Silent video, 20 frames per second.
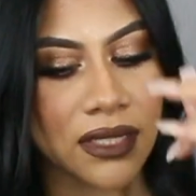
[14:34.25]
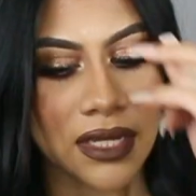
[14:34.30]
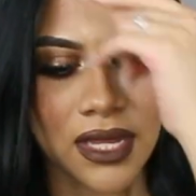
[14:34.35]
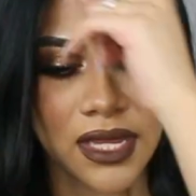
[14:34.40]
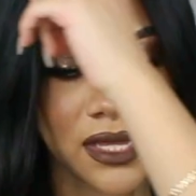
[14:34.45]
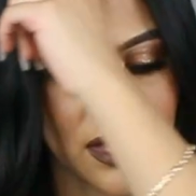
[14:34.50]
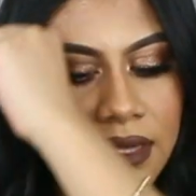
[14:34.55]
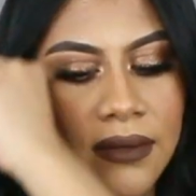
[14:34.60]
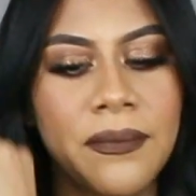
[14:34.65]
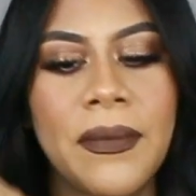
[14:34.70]

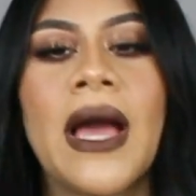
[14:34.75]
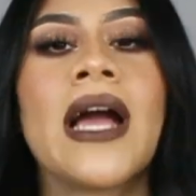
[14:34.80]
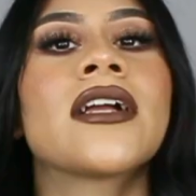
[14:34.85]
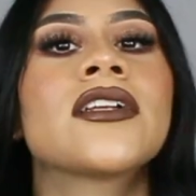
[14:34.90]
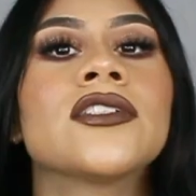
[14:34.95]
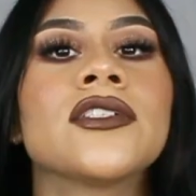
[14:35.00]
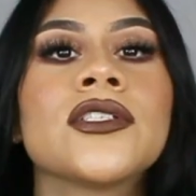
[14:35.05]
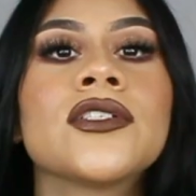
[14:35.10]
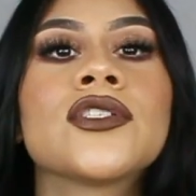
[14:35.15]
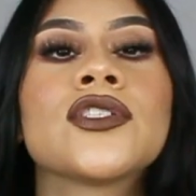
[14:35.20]
and the
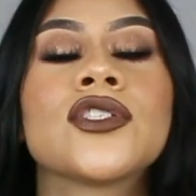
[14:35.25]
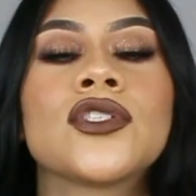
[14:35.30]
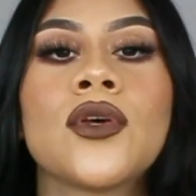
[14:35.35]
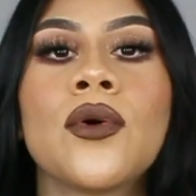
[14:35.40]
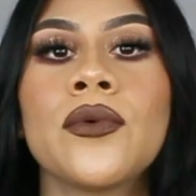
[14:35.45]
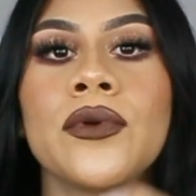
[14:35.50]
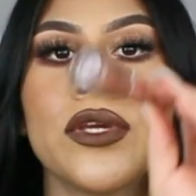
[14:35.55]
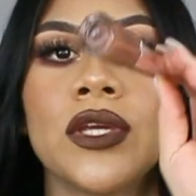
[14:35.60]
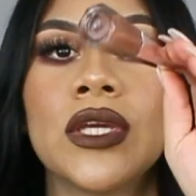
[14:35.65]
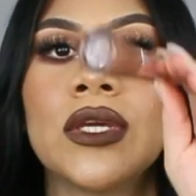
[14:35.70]
packaging is
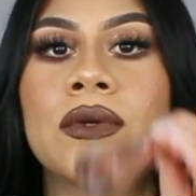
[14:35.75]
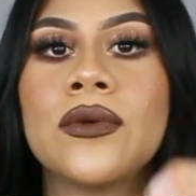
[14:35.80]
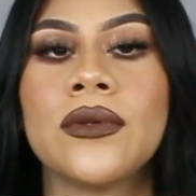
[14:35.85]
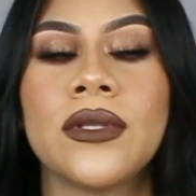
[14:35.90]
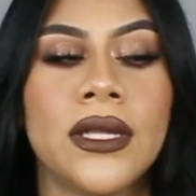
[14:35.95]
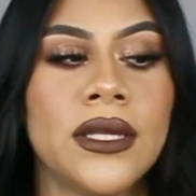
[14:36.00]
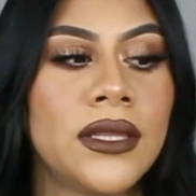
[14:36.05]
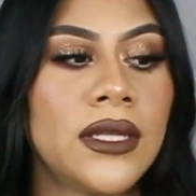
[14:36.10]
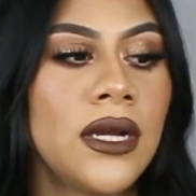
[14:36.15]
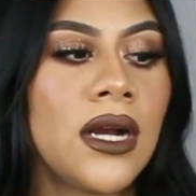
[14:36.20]
so cute,
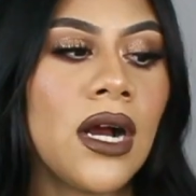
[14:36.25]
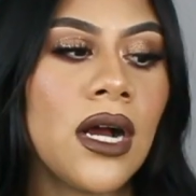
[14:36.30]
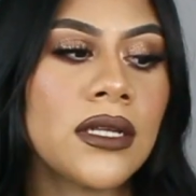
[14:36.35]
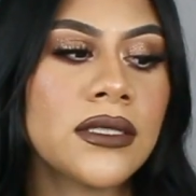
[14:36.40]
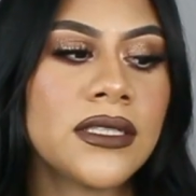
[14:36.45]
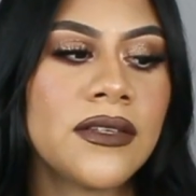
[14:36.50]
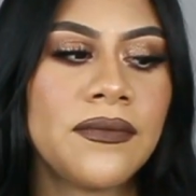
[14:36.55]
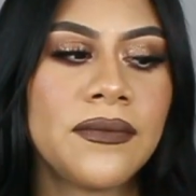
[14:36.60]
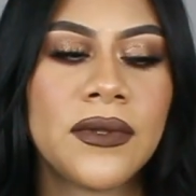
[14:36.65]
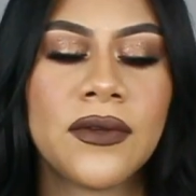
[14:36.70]
like the
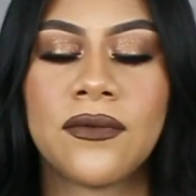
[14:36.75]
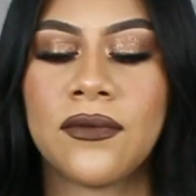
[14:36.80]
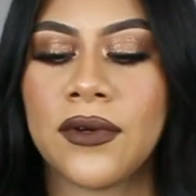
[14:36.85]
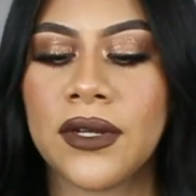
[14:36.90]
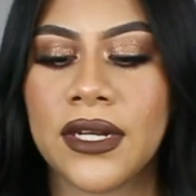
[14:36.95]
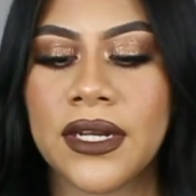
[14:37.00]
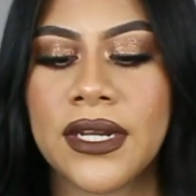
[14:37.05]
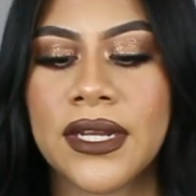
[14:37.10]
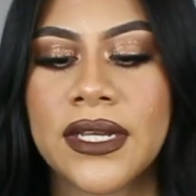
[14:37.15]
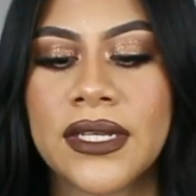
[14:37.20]
concept of
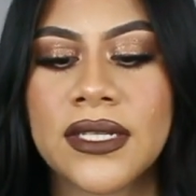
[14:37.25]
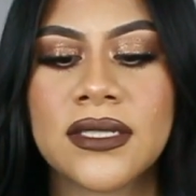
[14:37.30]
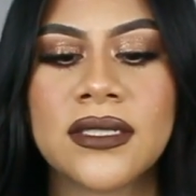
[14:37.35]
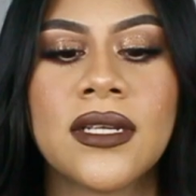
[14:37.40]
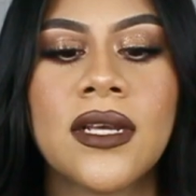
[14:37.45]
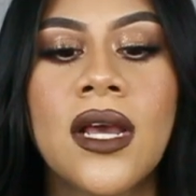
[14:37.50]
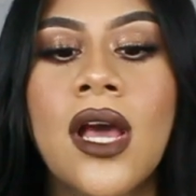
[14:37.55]
what it is.